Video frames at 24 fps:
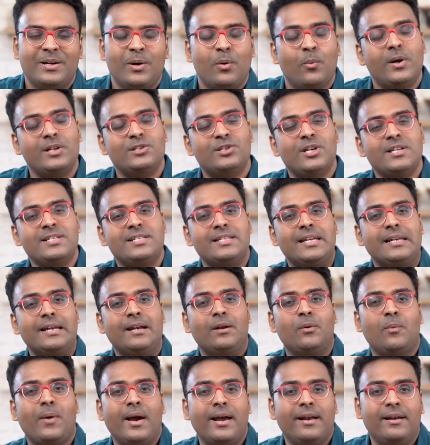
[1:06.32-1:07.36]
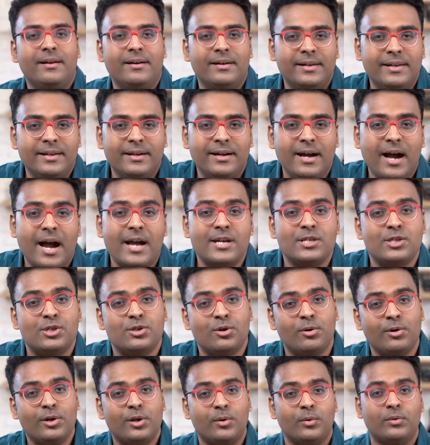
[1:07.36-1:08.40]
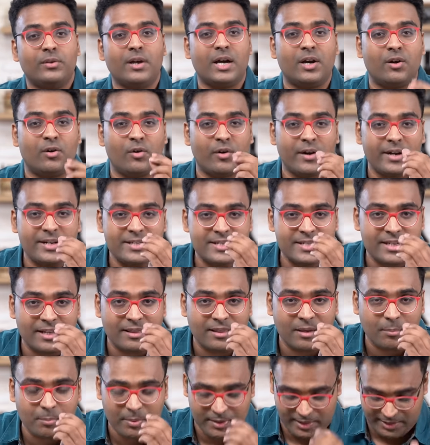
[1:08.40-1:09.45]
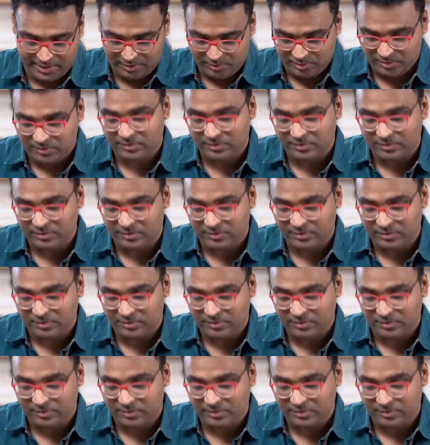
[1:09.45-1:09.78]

Well, just a little while earlier, I showed you the grits in the potato.